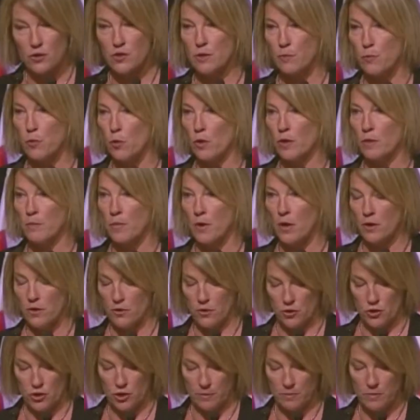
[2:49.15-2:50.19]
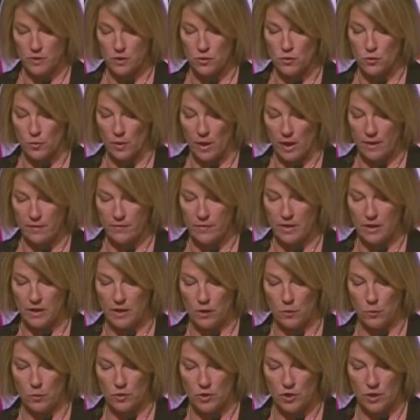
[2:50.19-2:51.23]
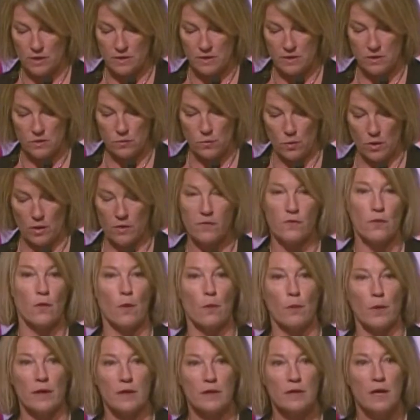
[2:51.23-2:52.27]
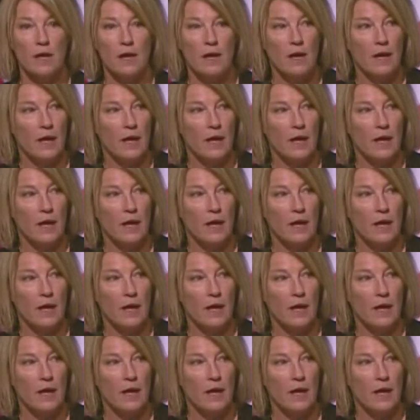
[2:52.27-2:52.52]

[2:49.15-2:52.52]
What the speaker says: your support and partnership to drive the equal justice work forward.